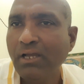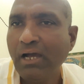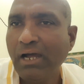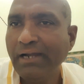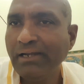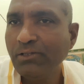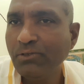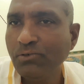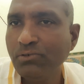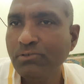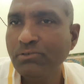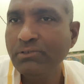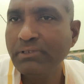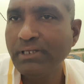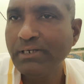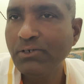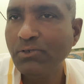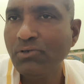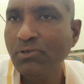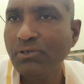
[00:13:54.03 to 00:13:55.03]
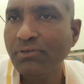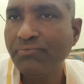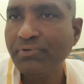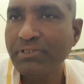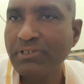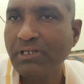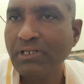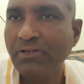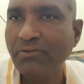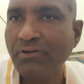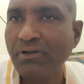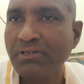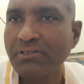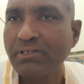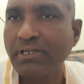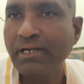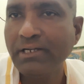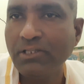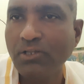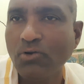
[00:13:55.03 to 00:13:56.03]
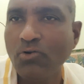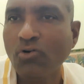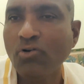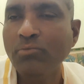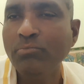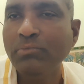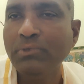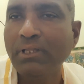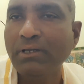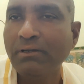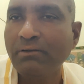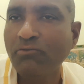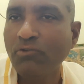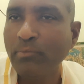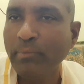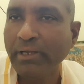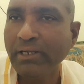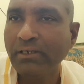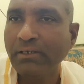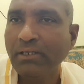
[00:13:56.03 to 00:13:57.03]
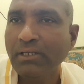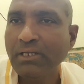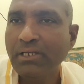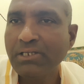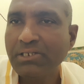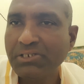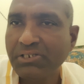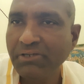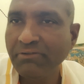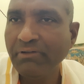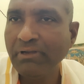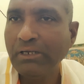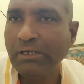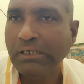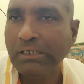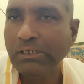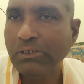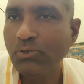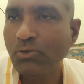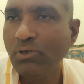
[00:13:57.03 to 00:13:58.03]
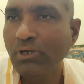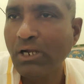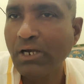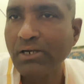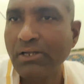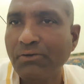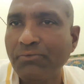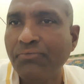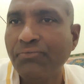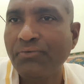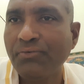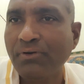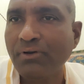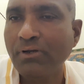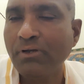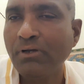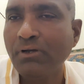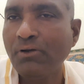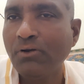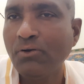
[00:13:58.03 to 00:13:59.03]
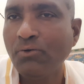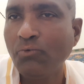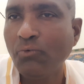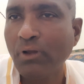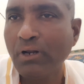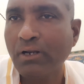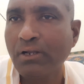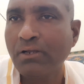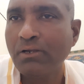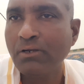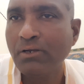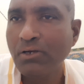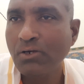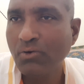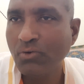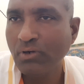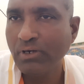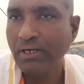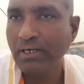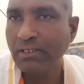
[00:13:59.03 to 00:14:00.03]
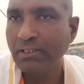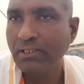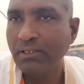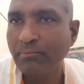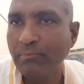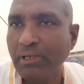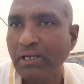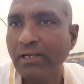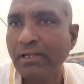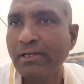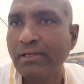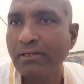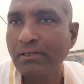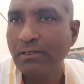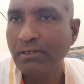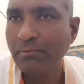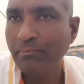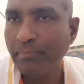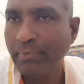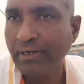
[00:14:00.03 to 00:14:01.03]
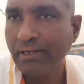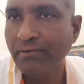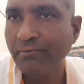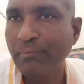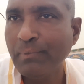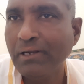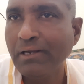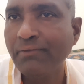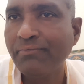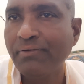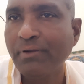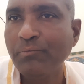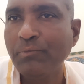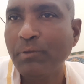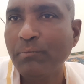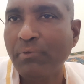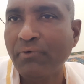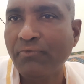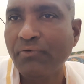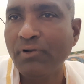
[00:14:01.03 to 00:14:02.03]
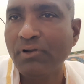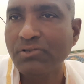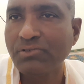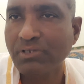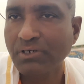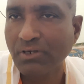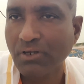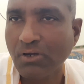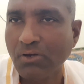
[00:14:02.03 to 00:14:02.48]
and they do physical works. At the home, the woman, she will do lot of work to get the milk, bring milk from the buffaloes and